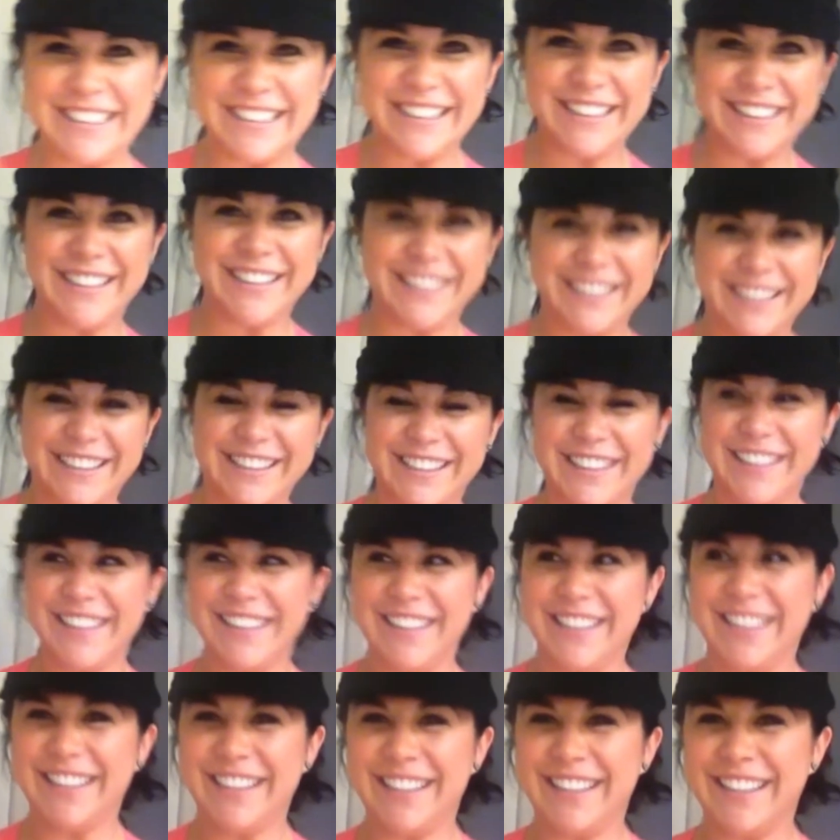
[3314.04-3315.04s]
to just
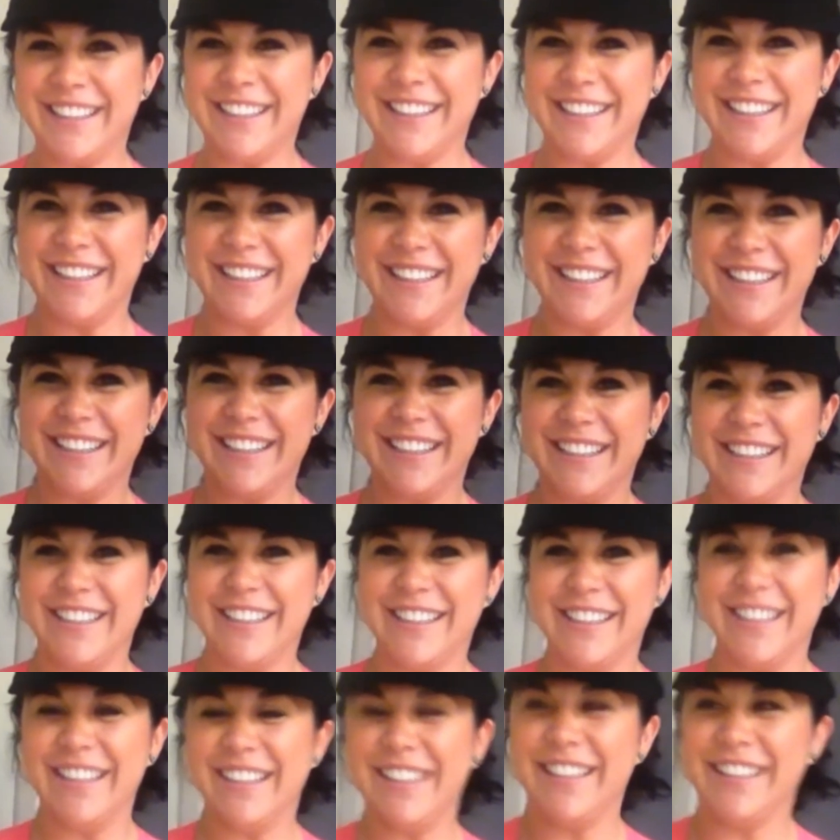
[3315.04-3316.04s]
turn off the
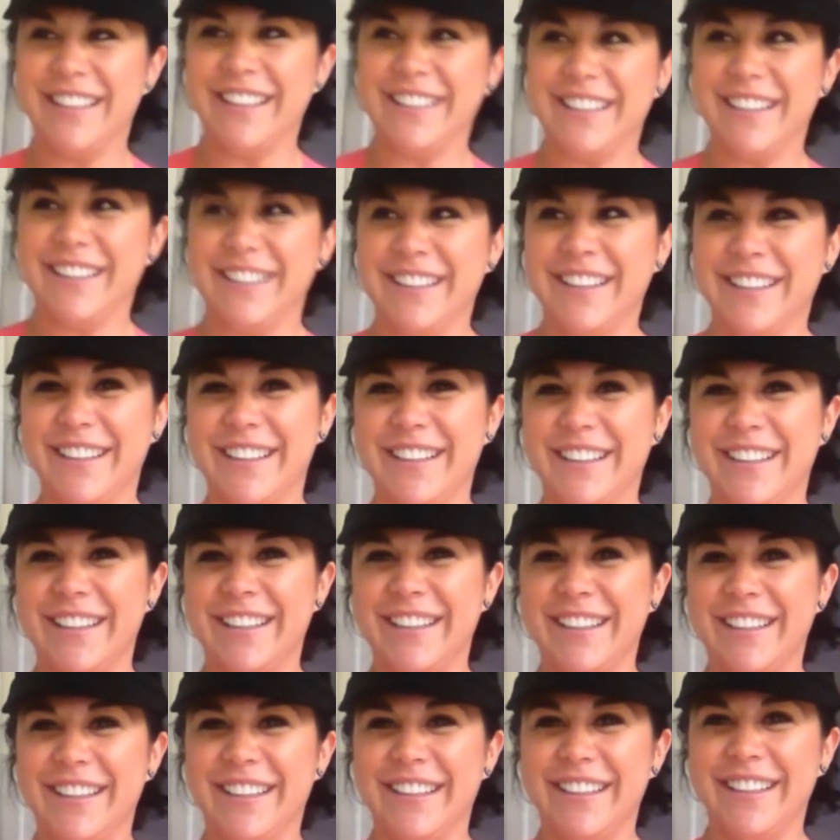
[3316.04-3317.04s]
camera, let it cool down
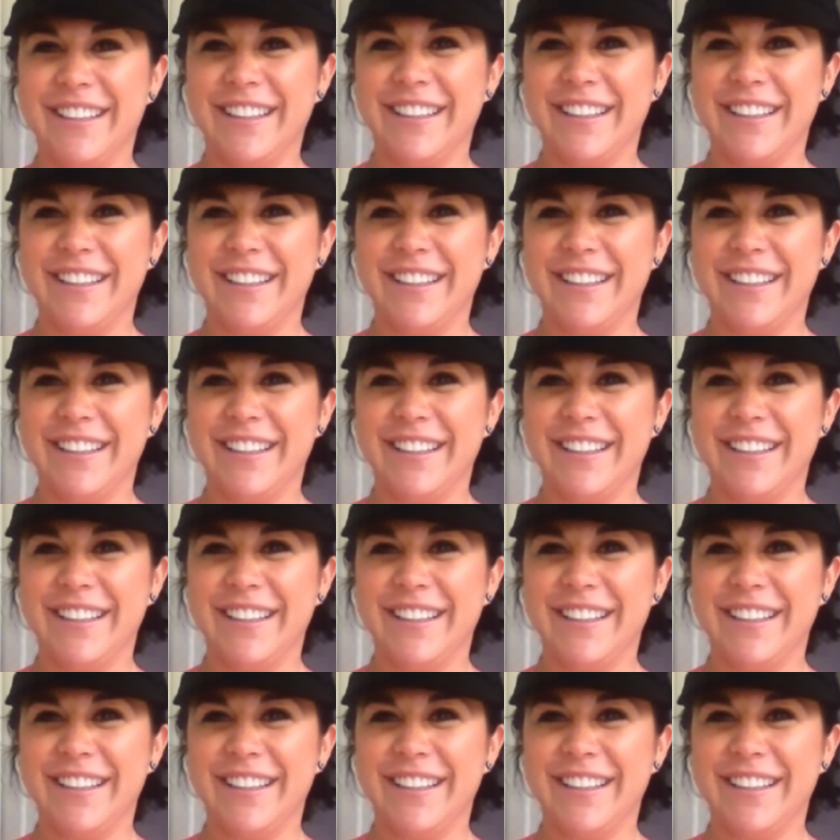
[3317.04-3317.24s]
because it keeps